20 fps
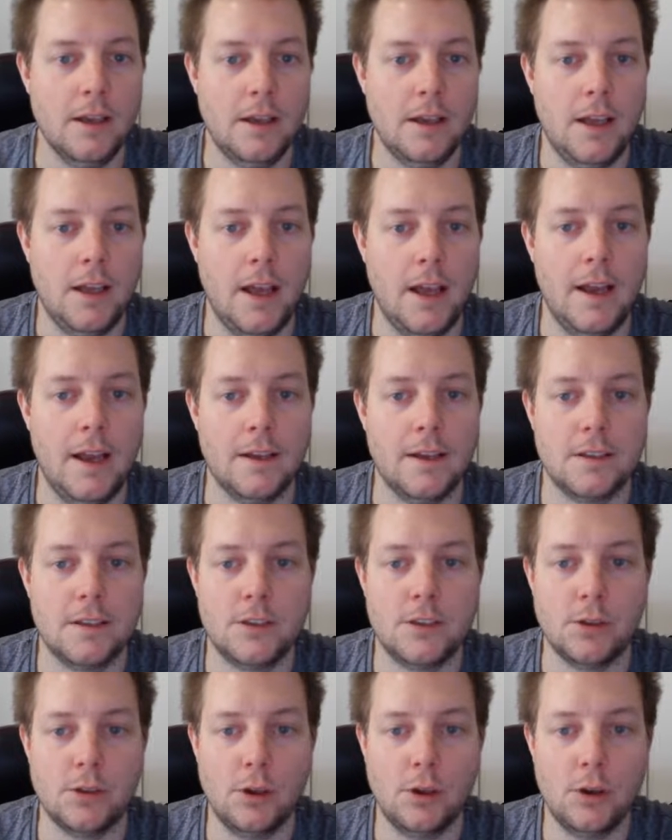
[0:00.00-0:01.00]
And
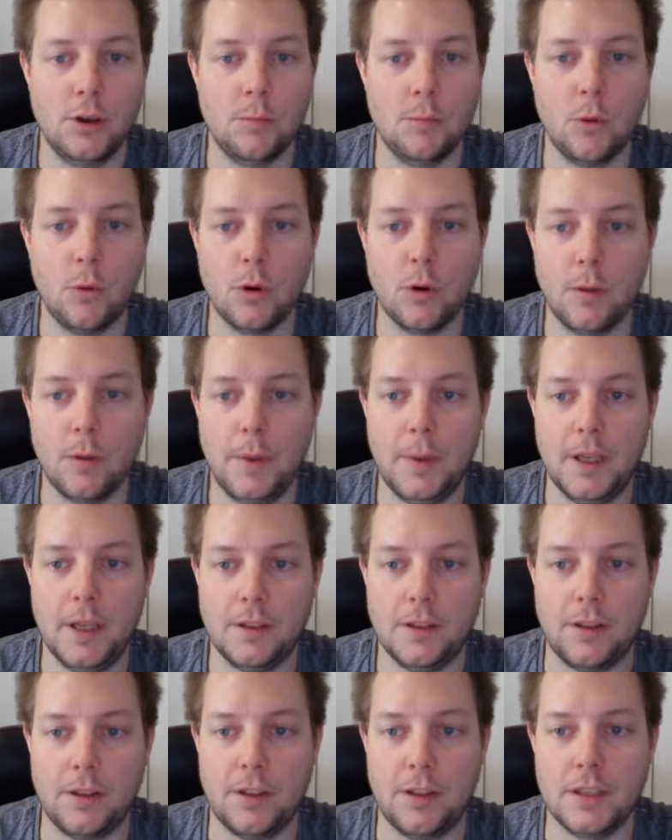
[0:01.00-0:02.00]
to learn more about
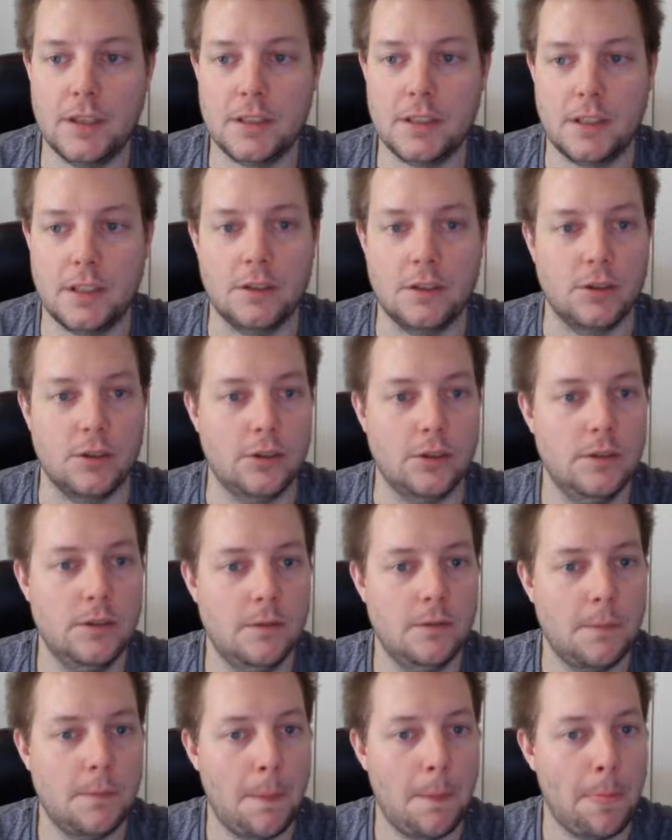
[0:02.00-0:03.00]
the things it can do,
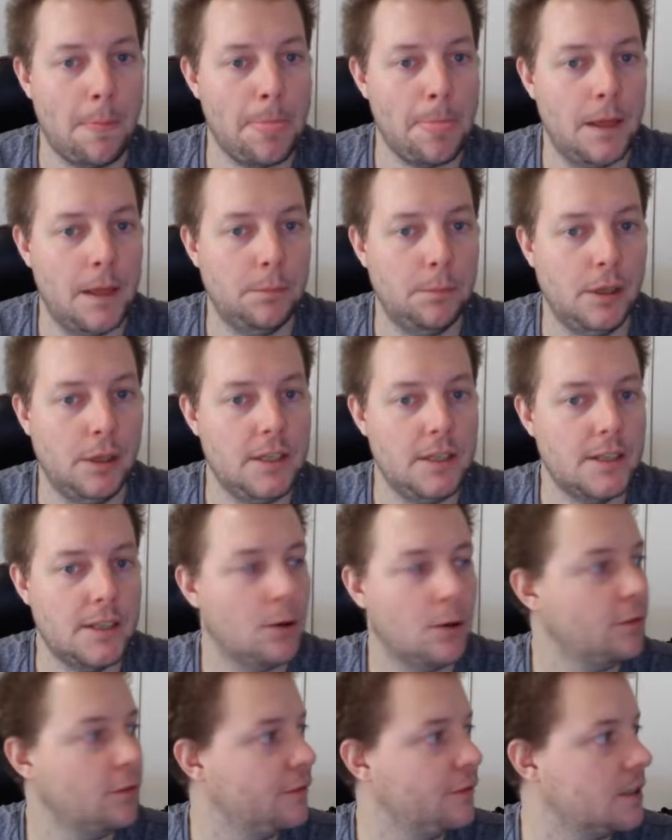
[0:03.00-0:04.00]
please go
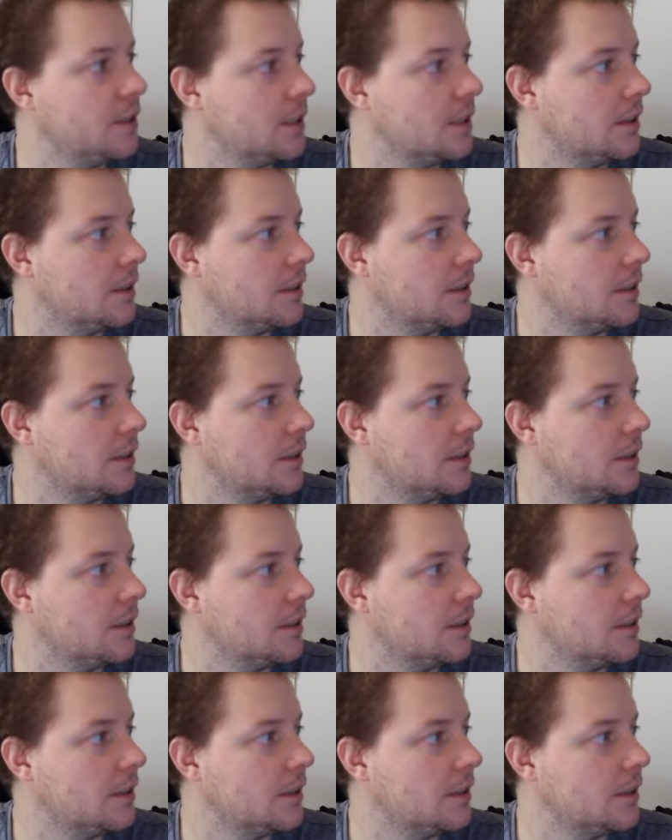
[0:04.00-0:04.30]
and visit